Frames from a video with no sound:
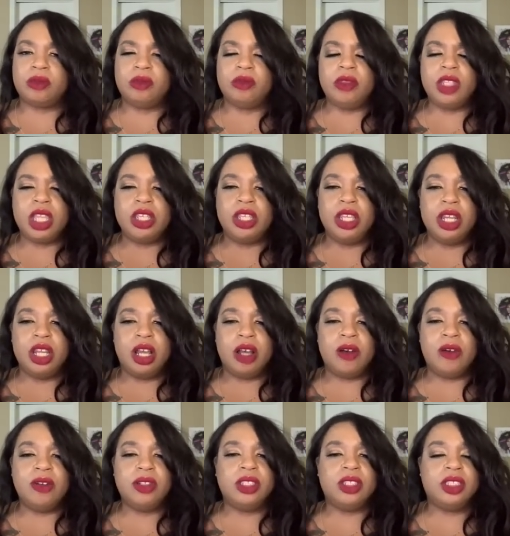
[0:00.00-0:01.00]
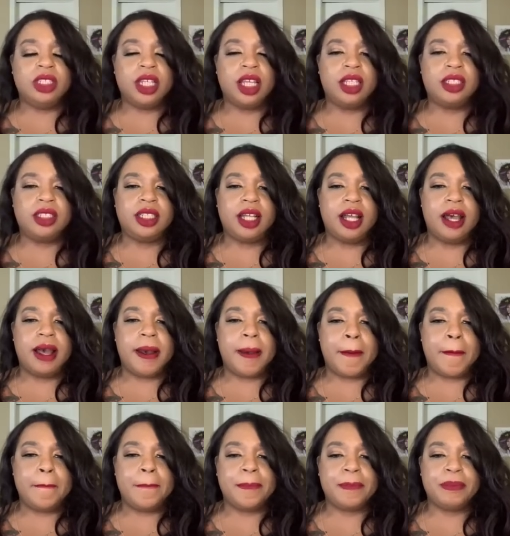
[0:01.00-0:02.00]
you know, just,
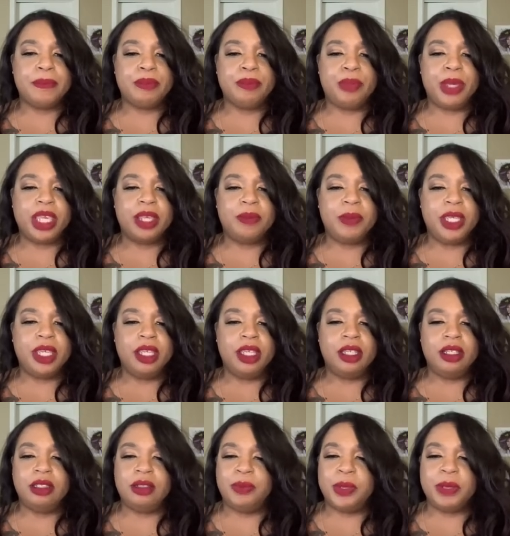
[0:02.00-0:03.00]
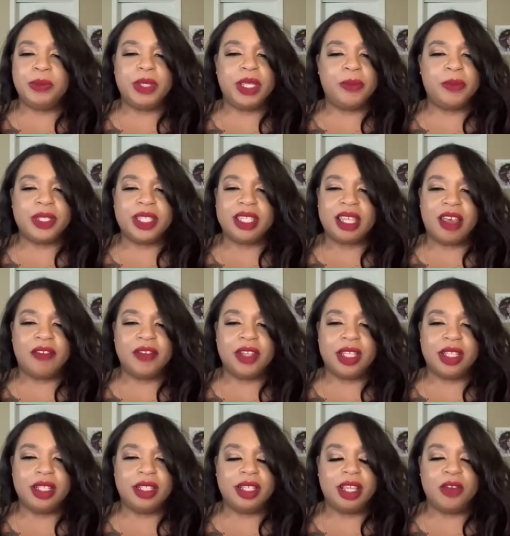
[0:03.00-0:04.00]
um, pick me, pick me up at
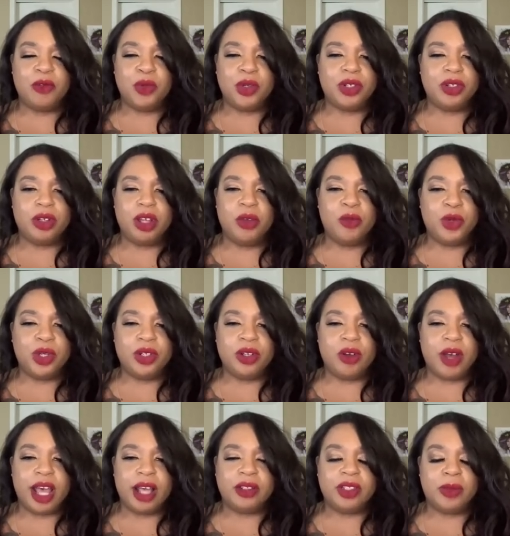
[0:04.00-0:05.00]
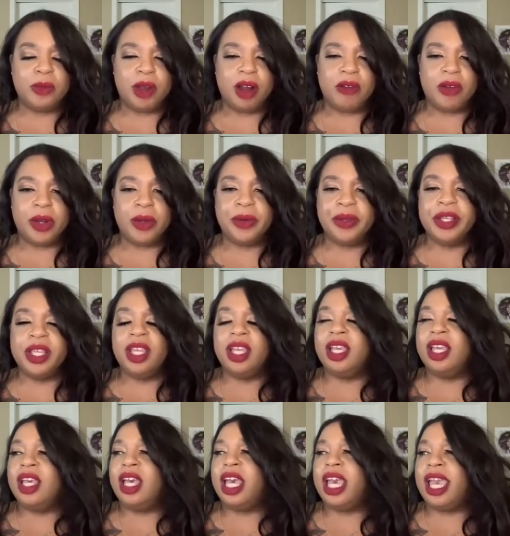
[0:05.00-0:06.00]
seven and we'll, and we'll go out tomorrow
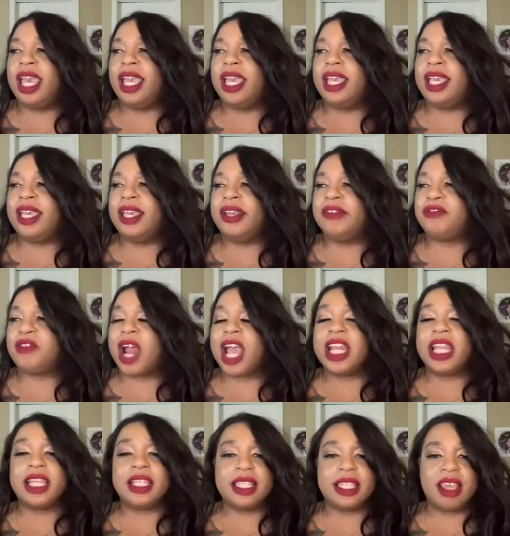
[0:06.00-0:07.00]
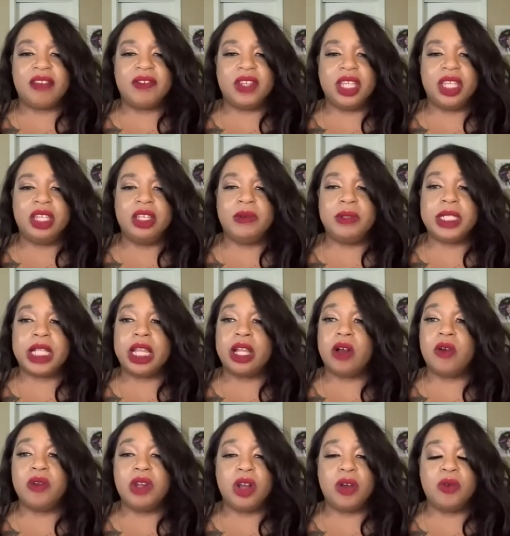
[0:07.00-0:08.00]
and Friday at seven. And he was like,
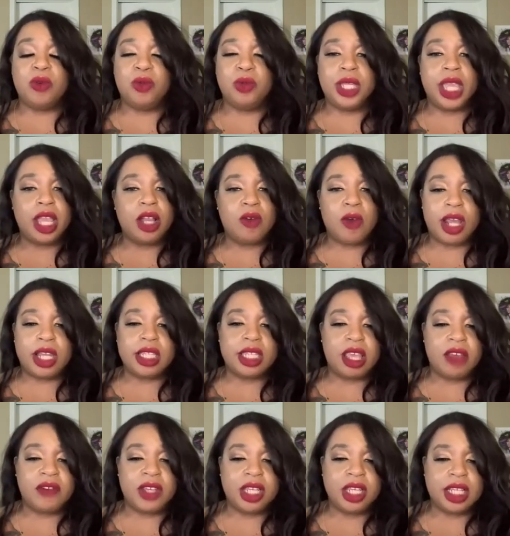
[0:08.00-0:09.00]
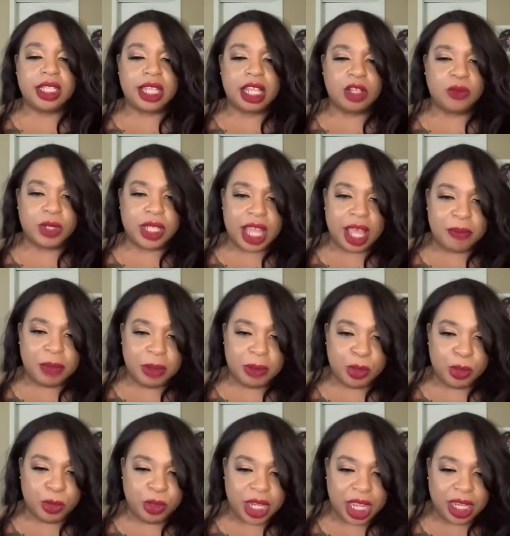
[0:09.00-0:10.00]
oh no, we can't go out at seven. Cause that's what time people
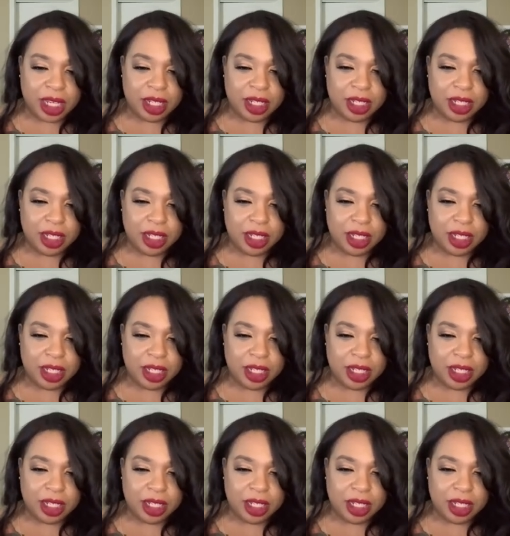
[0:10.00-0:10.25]
who date